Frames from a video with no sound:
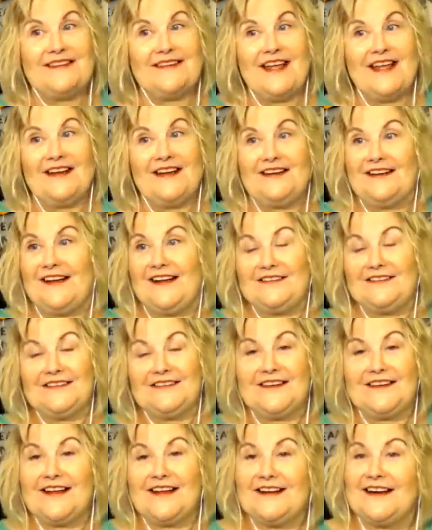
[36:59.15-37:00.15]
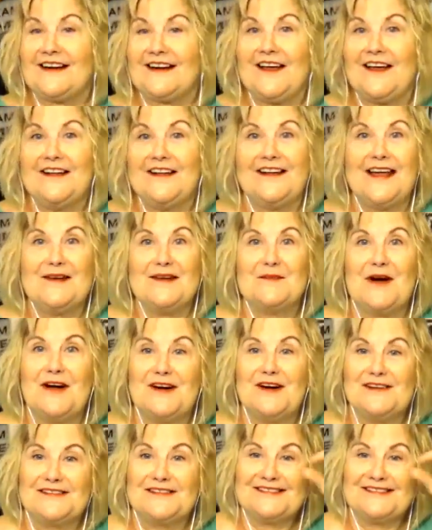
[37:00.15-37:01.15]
10, just like the Klondike bars.